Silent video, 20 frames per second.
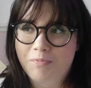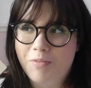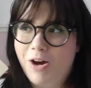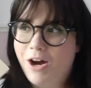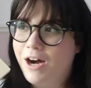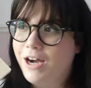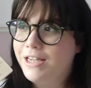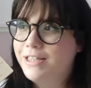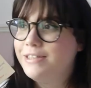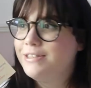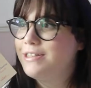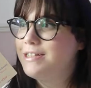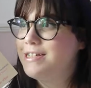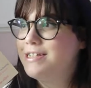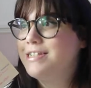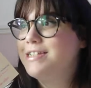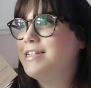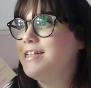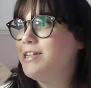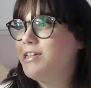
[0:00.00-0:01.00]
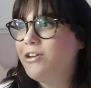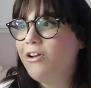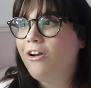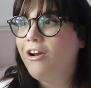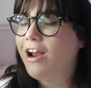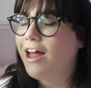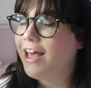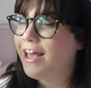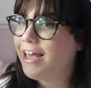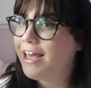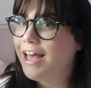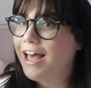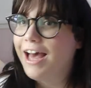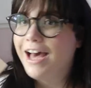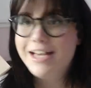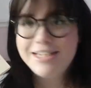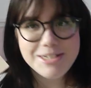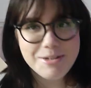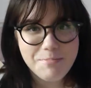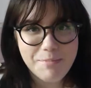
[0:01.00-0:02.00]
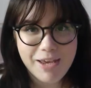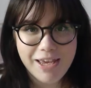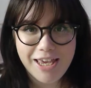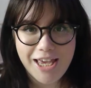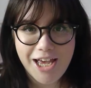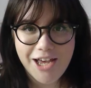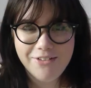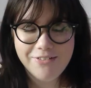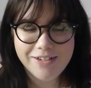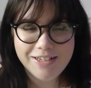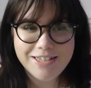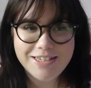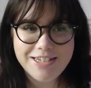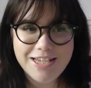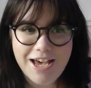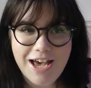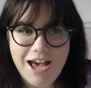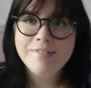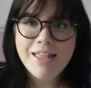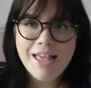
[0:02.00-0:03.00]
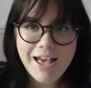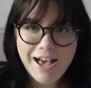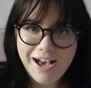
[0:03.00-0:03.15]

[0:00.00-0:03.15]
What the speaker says: I just did not like her as a main character,